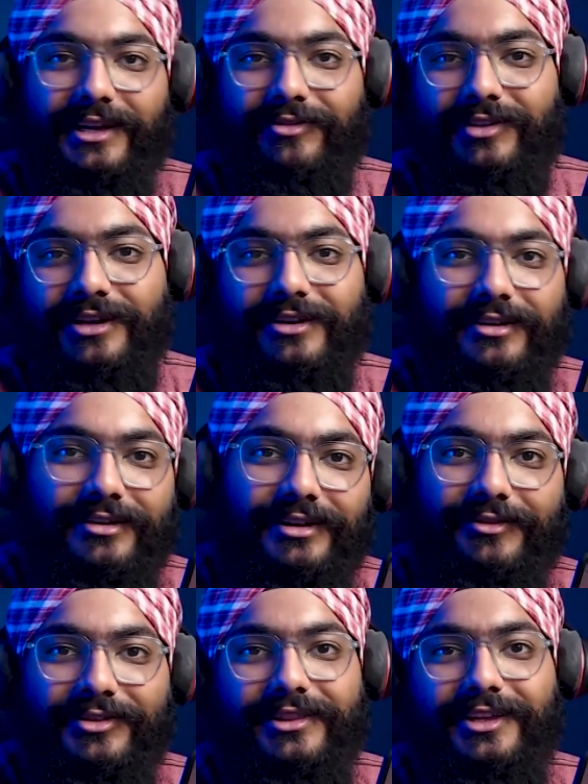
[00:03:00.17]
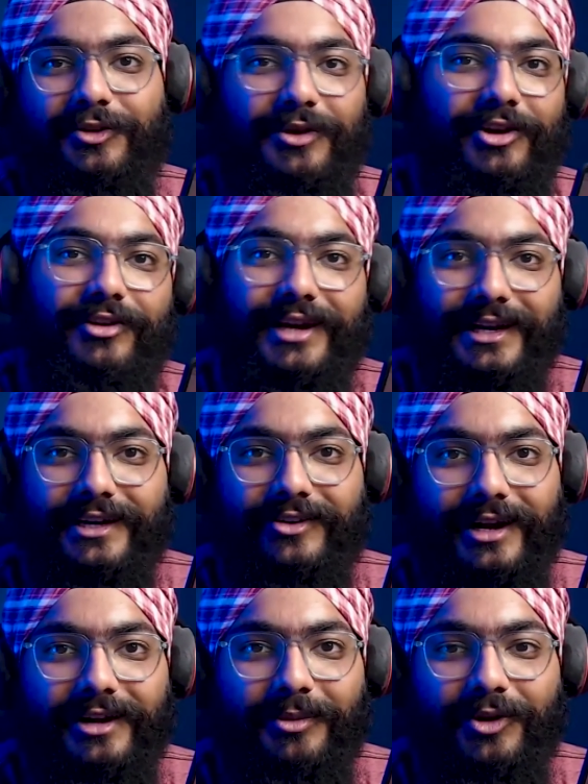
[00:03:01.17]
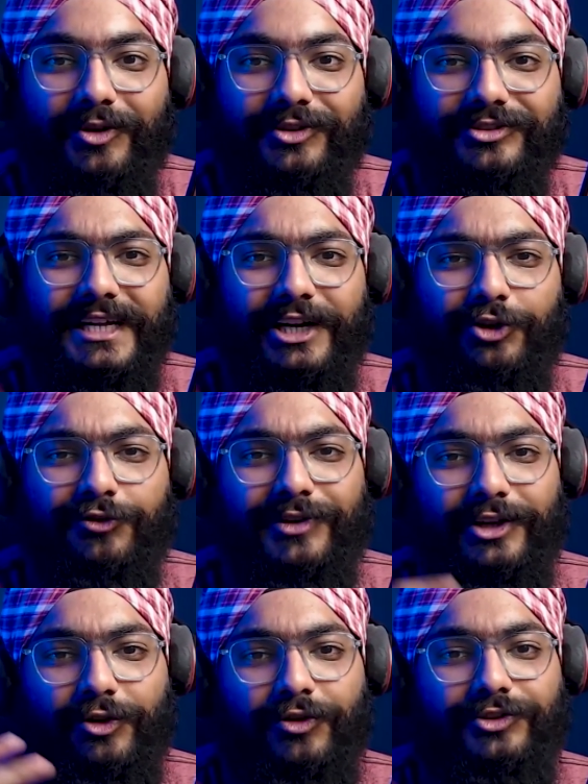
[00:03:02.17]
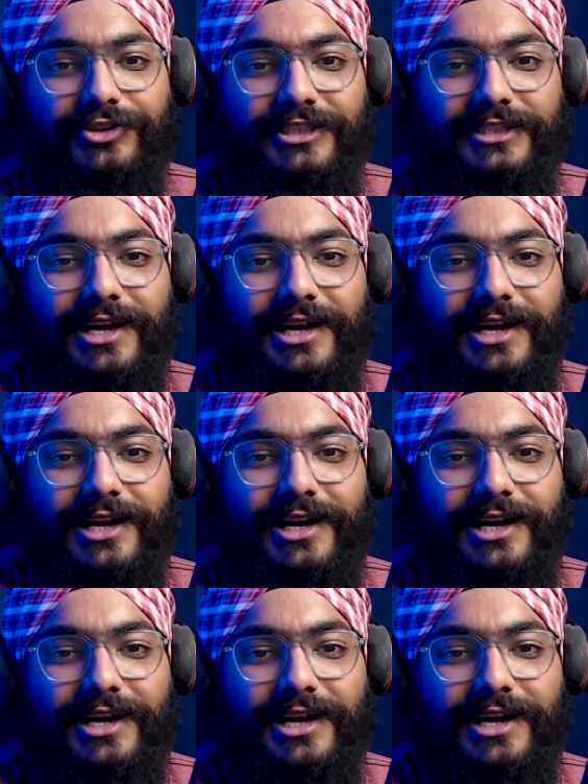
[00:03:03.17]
every girl, everything, you cannot get it right because out of technology,